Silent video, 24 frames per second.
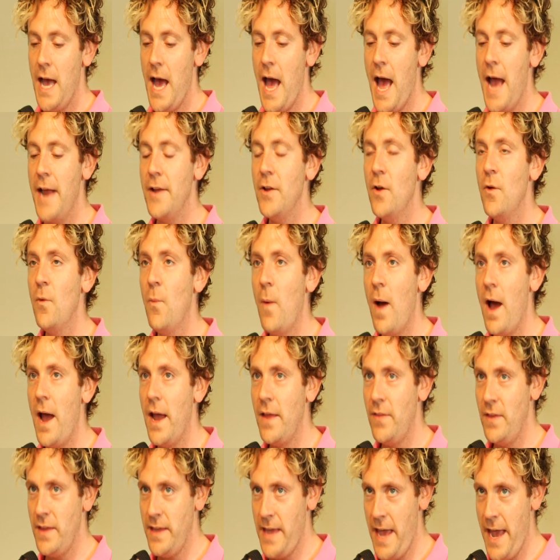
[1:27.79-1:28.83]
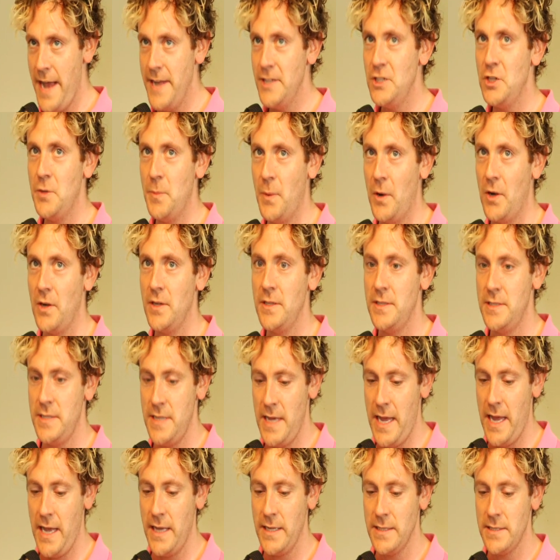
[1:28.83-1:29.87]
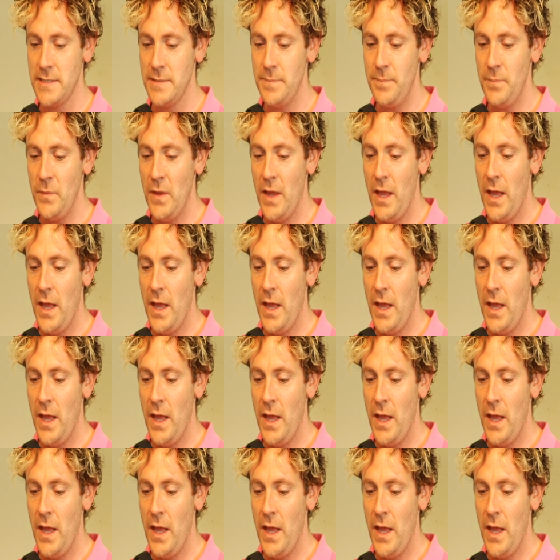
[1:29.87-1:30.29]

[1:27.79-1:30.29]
I Know Why the Caged Bird Sings.